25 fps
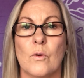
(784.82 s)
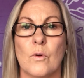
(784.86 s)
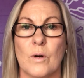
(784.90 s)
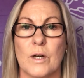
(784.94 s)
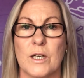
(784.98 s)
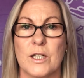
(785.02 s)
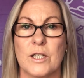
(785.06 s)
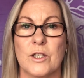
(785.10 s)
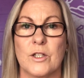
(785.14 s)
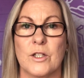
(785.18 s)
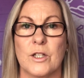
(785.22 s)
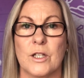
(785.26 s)

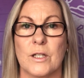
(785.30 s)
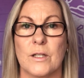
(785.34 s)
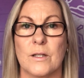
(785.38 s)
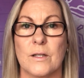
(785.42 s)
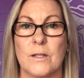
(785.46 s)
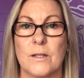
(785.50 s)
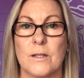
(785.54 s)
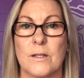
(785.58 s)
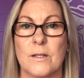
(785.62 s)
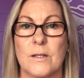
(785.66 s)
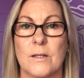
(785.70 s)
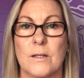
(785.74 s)

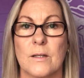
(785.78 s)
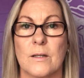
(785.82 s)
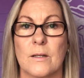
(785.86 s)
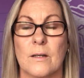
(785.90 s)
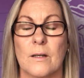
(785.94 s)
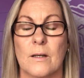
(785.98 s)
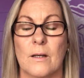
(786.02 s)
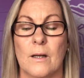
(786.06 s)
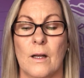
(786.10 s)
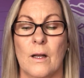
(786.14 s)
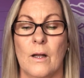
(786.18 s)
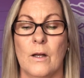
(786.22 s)
questions,
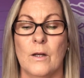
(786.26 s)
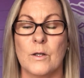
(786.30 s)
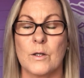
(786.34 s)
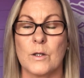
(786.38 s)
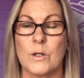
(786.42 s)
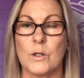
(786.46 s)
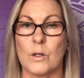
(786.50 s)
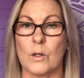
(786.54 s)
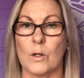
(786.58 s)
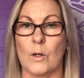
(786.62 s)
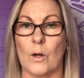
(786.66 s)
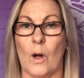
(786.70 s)

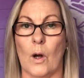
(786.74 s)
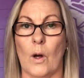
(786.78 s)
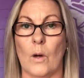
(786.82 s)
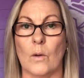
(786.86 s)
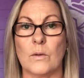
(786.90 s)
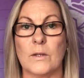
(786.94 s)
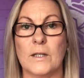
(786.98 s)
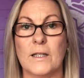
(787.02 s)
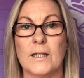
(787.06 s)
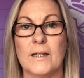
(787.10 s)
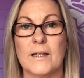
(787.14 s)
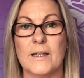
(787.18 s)
so you're
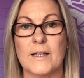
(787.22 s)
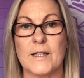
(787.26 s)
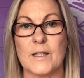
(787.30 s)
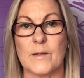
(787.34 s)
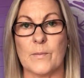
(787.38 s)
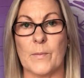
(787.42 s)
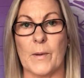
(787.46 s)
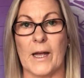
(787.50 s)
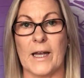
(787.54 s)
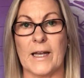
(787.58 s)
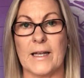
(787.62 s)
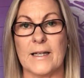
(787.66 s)
holding this
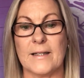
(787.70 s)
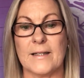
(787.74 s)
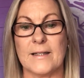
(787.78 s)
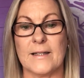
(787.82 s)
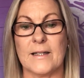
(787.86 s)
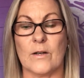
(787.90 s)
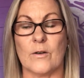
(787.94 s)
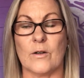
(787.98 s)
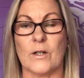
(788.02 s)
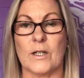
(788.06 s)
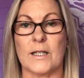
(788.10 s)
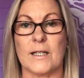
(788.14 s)
space,
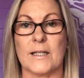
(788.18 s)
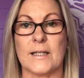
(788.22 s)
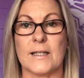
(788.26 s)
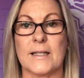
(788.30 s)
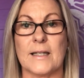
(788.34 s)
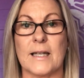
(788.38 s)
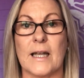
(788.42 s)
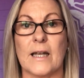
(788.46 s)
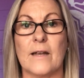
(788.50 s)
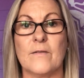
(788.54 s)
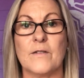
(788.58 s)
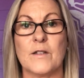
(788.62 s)
they're in a
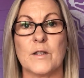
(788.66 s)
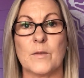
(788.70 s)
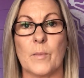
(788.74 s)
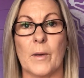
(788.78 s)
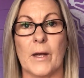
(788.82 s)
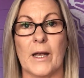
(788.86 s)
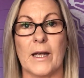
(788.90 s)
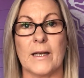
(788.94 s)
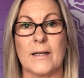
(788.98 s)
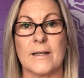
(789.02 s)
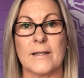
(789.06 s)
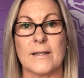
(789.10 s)
safe
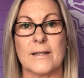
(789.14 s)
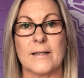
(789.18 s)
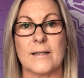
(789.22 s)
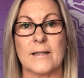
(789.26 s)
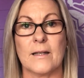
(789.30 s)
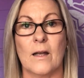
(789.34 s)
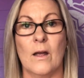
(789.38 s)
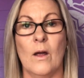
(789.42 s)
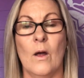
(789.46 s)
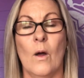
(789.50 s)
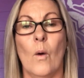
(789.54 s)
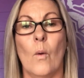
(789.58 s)

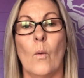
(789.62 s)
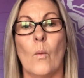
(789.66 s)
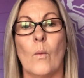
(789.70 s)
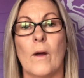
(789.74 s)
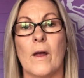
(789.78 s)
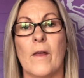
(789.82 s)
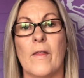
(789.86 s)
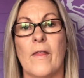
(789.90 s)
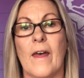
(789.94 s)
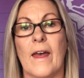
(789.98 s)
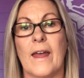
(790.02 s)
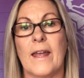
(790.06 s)
space
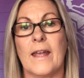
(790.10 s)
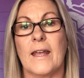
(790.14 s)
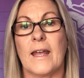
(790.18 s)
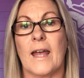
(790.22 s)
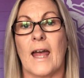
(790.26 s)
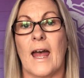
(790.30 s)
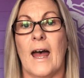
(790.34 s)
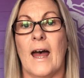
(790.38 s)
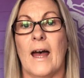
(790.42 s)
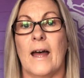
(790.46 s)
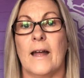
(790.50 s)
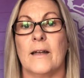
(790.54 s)
where they
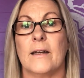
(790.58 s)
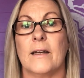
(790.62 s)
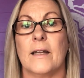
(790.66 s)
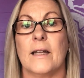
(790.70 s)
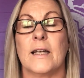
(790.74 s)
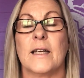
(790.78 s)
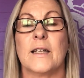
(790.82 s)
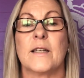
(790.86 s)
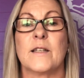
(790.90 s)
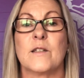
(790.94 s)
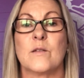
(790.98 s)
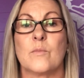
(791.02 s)
can
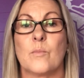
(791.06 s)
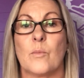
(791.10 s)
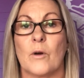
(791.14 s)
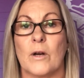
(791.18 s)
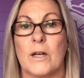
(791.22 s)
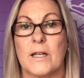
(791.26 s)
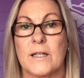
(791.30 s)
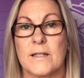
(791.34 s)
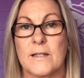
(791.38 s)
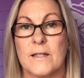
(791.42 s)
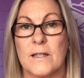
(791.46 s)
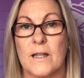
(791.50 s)

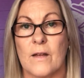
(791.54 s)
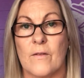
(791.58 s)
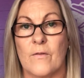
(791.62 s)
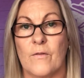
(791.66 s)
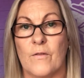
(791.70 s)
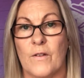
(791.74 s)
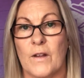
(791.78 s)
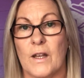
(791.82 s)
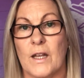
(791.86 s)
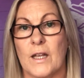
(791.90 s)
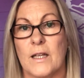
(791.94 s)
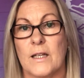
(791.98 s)
express their
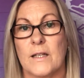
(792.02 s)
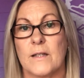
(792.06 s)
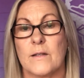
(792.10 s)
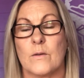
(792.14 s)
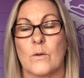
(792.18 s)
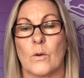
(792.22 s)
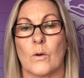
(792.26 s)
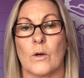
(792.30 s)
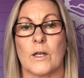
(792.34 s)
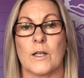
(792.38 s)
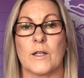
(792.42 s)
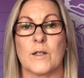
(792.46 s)

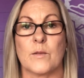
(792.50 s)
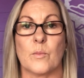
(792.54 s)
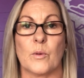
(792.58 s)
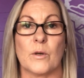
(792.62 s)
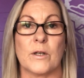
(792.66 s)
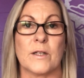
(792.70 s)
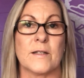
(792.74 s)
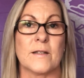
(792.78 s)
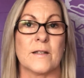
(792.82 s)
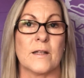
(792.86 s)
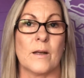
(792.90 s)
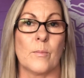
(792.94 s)
fears or
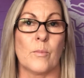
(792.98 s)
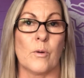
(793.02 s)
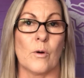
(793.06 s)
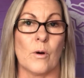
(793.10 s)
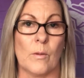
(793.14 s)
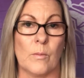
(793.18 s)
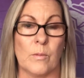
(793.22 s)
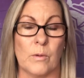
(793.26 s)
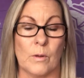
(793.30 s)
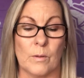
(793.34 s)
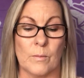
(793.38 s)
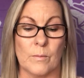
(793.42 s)
express their
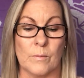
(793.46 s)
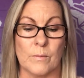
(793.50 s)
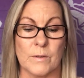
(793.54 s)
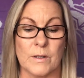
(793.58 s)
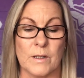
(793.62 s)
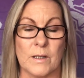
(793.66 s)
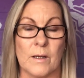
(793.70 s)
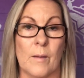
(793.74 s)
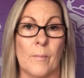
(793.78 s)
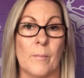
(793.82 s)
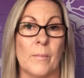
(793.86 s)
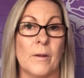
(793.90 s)

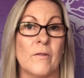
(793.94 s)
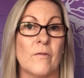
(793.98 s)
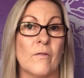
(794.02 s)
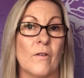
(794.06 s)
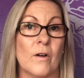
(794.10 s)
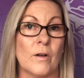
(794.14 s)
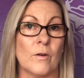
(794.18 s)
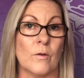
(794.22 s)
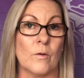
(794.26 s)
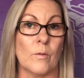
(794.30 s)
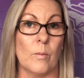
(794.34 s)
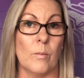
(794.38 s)
problems and be
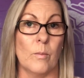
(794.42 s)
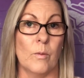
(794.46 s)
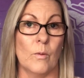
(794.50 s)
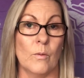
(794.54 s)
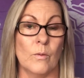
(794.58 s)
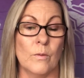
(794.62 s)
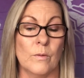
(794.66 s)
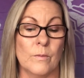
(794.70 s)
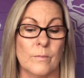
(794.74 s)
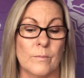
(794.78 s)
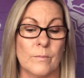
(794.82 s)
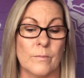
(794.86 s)

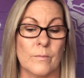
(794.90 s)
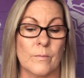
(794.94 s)
vulnerable.